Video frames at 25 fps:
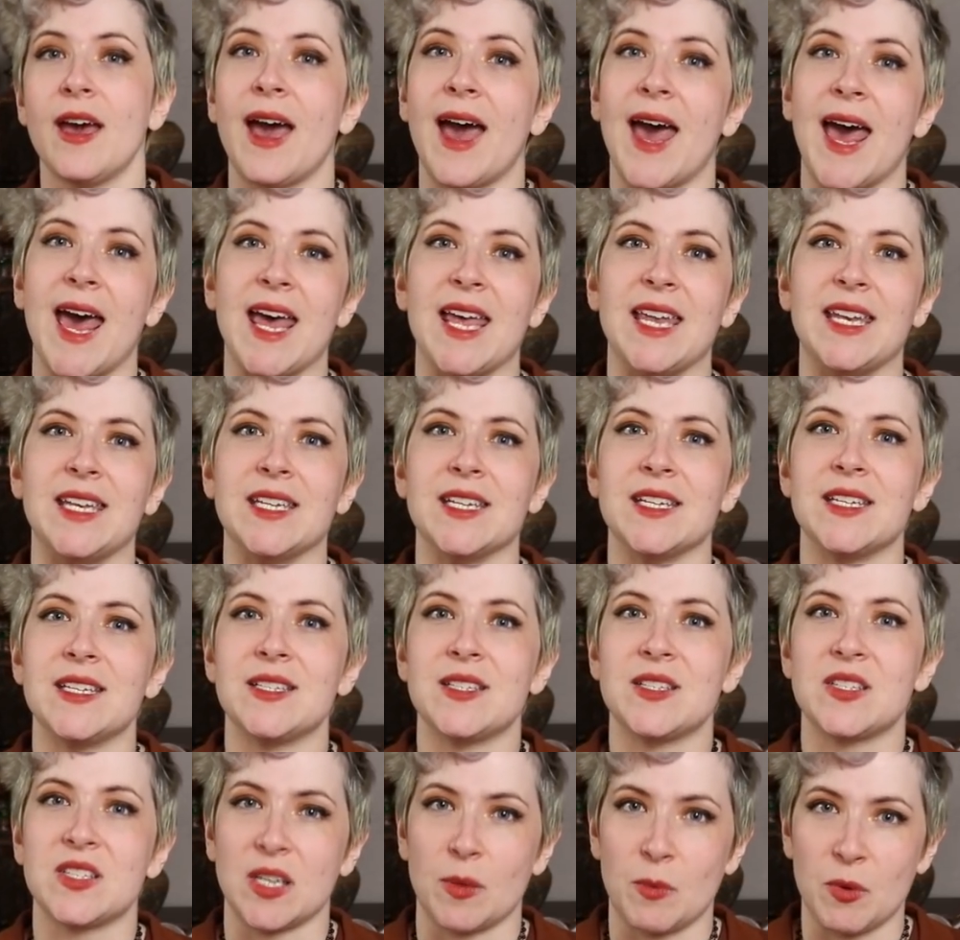And
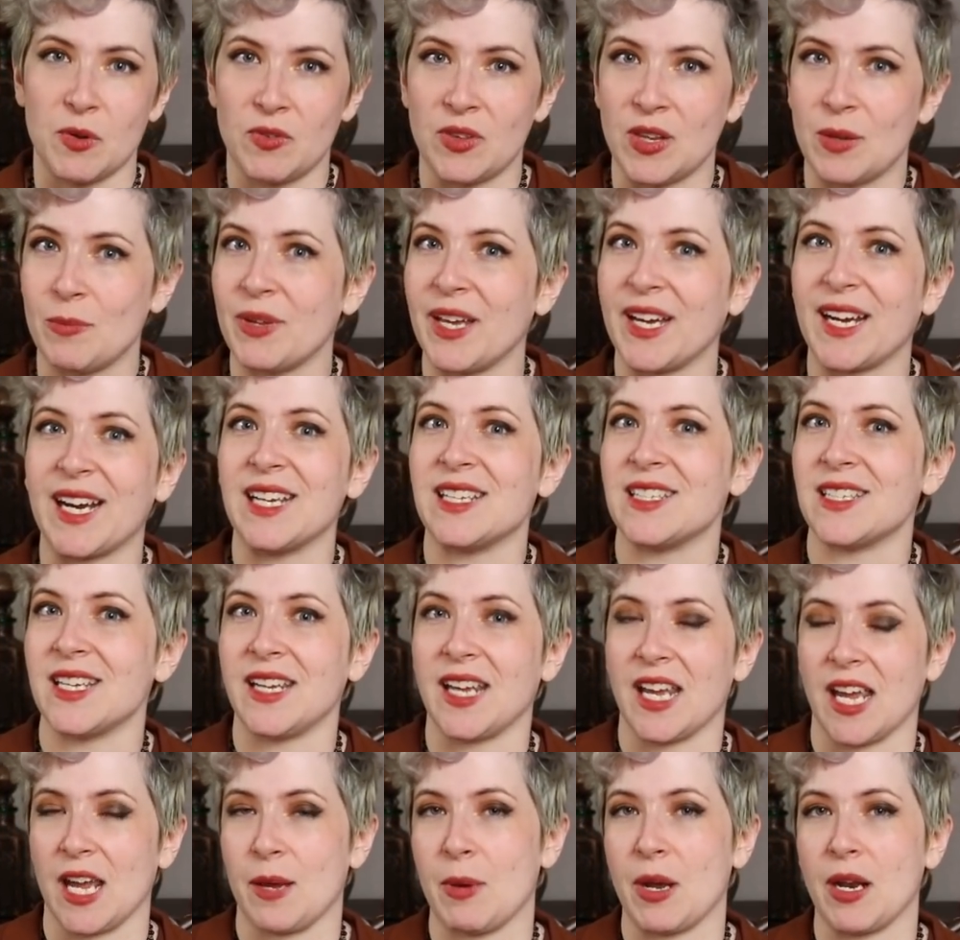some of them, like I
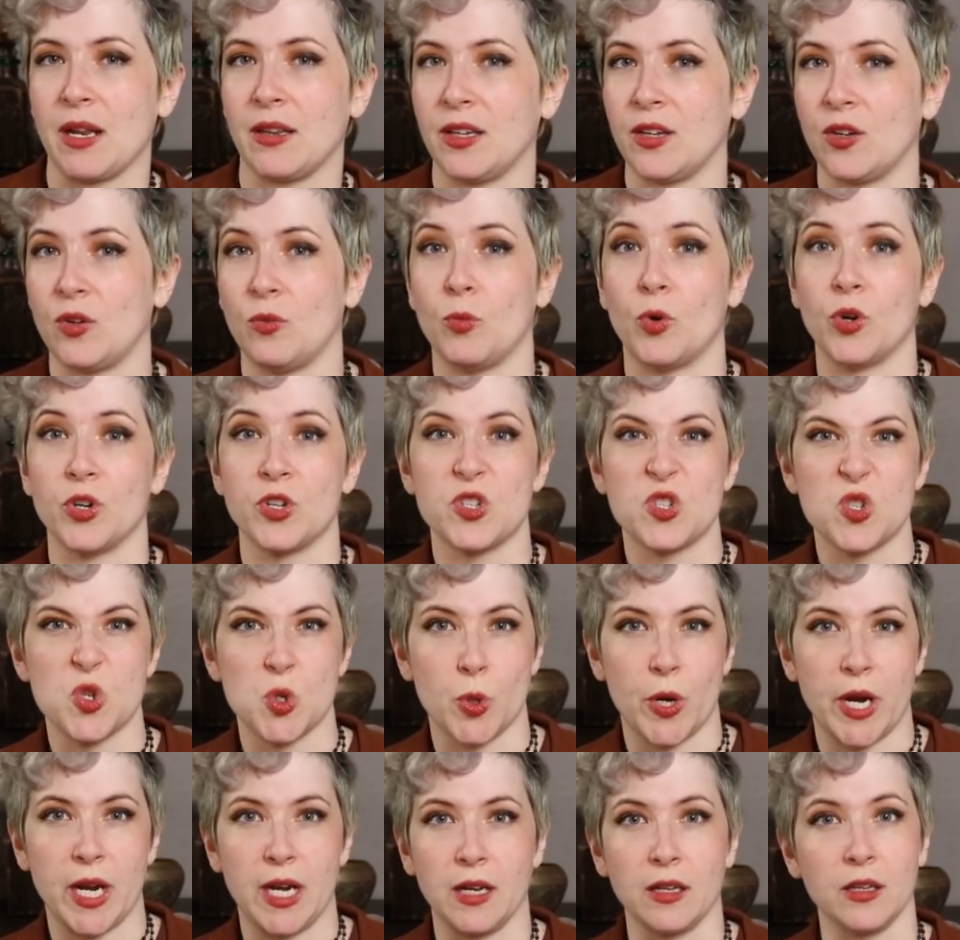said, came out a little more
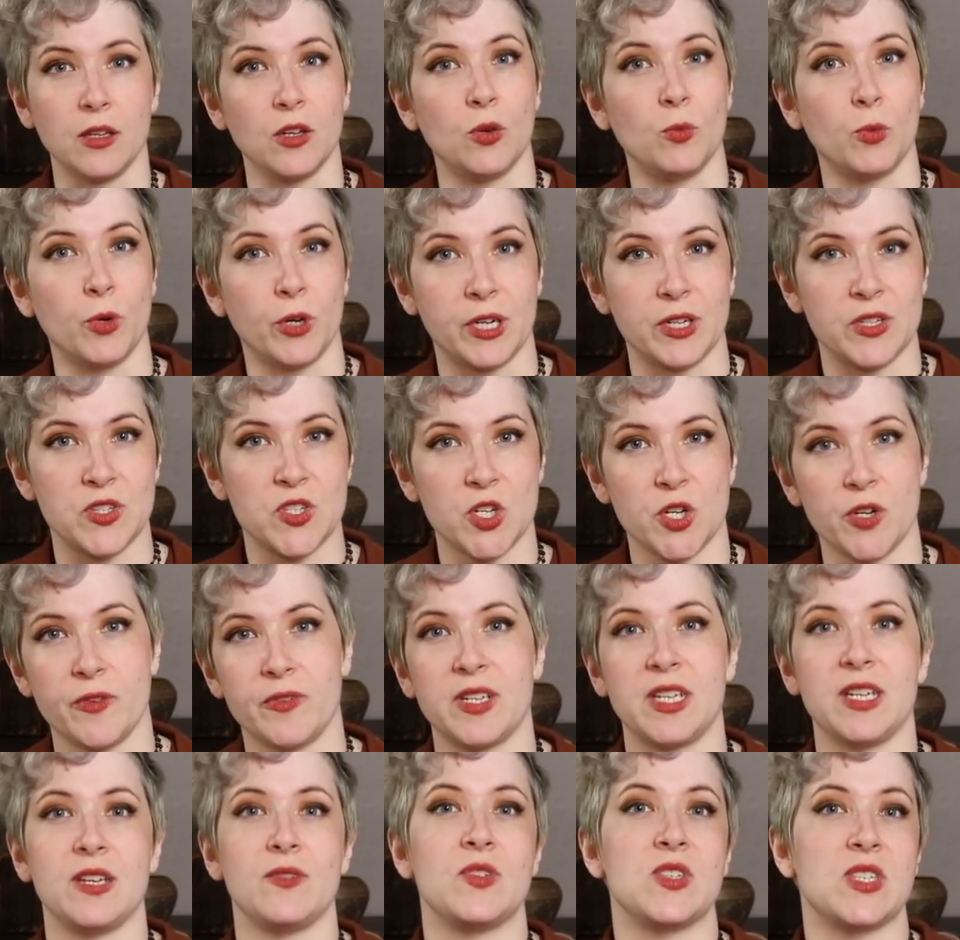straight, a little more
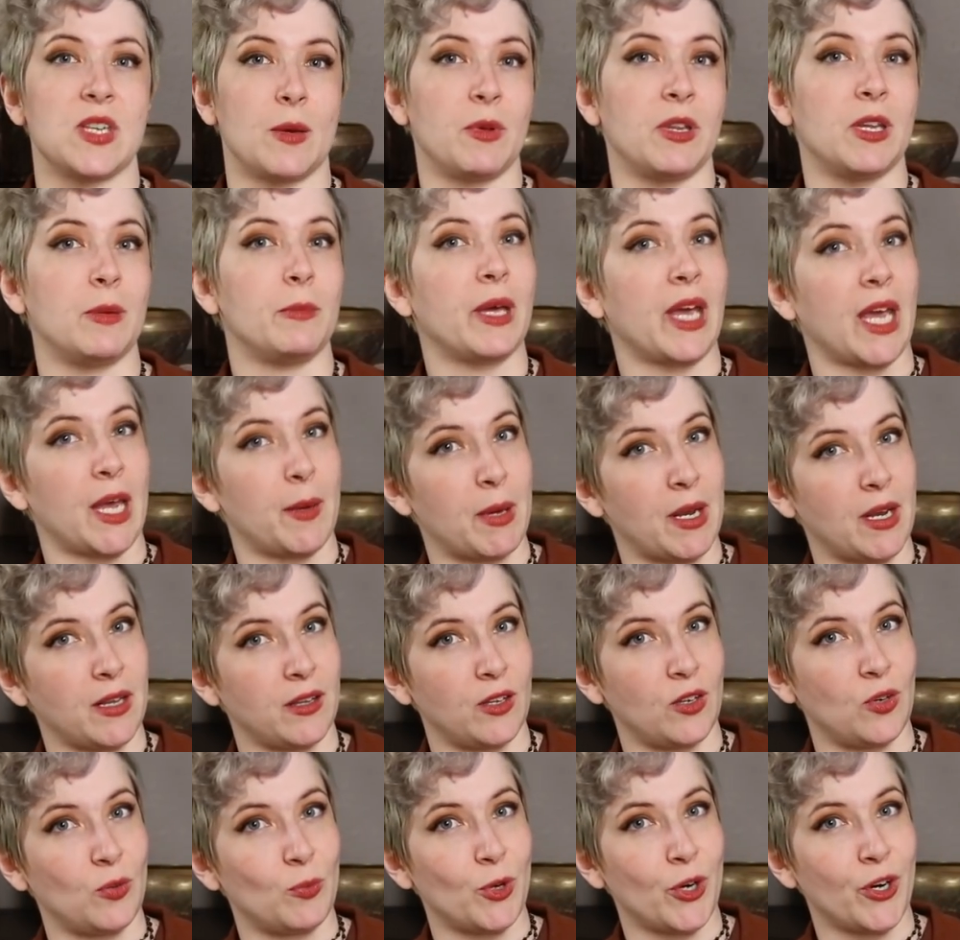conservative. Some of them came out a
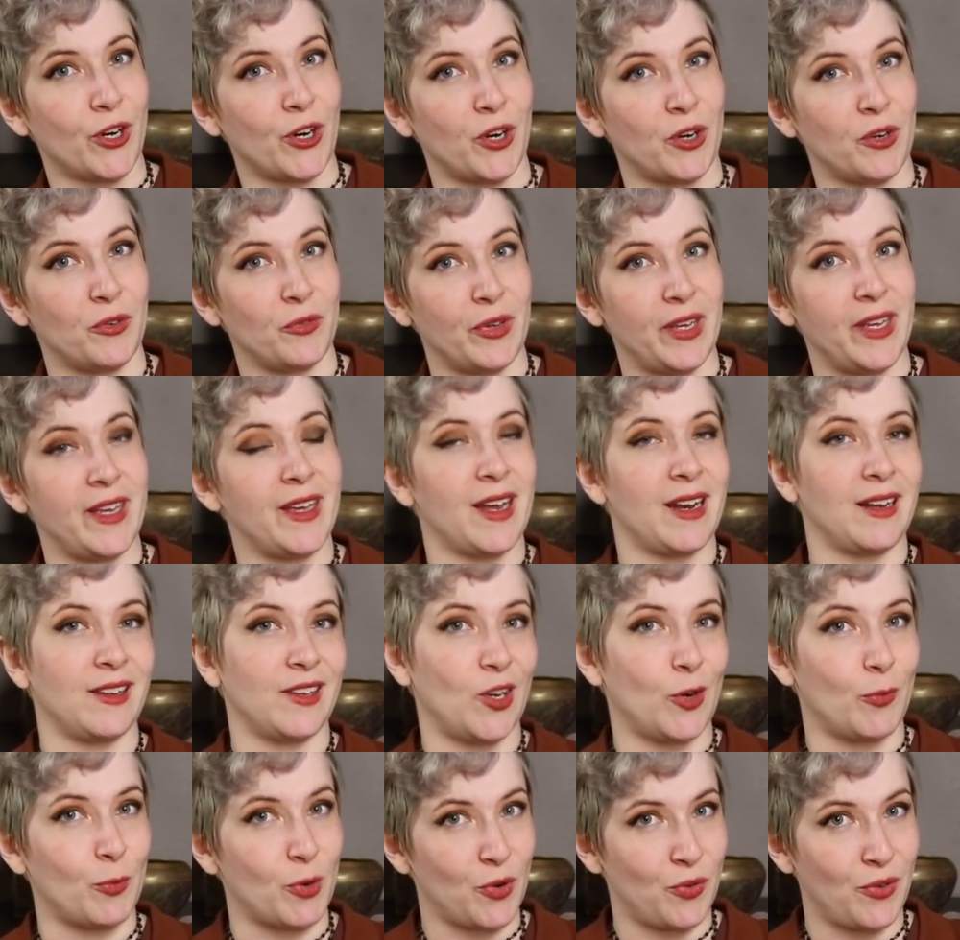little more curvy and a
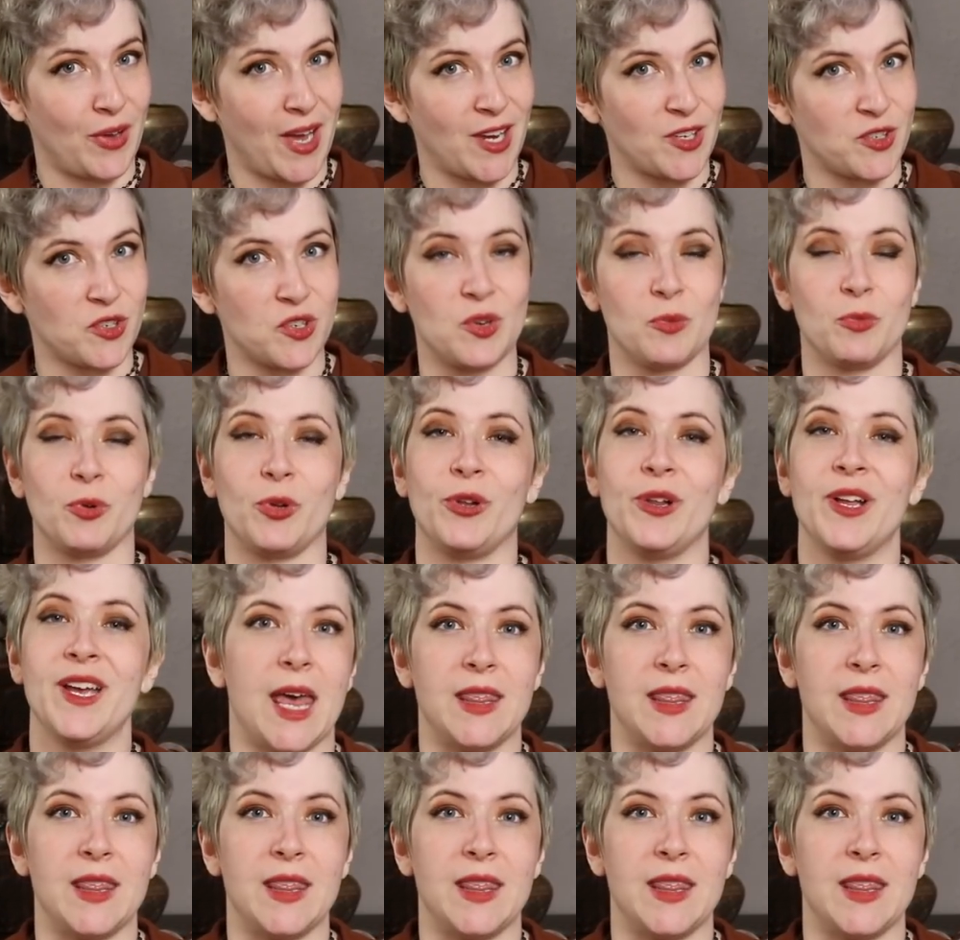little more fashionable.